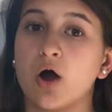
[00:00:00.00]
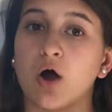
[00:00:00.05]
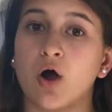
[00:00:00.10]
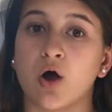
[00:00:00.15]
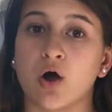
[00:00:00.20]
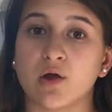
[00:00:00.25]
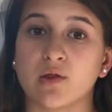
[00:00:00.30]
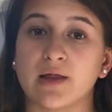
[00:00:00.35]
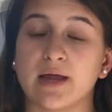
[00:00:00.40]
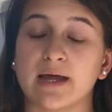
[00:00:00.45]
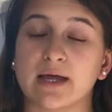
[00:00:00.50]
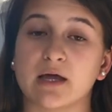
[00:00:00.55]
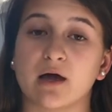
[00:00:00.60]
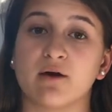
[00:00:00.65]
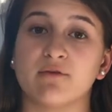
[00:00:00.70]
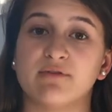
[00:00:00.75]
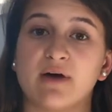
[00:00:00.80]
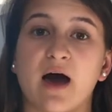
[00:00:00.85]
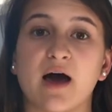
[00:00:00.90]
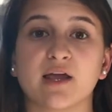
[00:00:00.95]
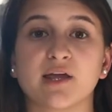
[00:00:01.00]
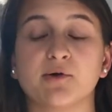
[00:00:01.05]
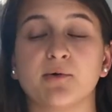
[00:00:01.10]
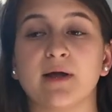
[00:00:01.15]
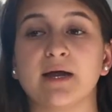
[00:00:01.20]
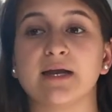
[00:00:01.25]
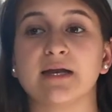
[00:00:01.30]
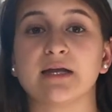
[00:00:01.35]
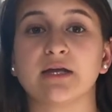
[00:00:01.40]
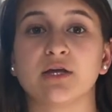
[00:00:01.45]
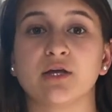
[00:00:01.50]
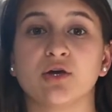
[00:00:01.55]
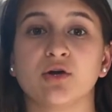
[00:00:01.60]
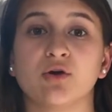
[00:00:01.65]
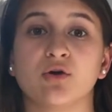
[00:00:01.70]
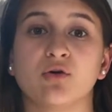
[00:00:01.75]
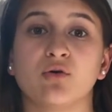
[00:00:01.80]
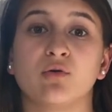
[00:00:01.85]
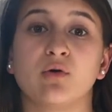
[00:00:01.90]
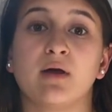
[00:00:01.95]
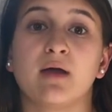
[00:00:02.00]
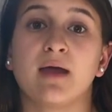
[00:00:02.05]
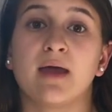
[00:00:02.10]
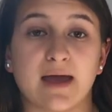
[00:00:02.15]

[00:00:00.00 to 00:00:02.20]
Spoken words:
are like evaluating you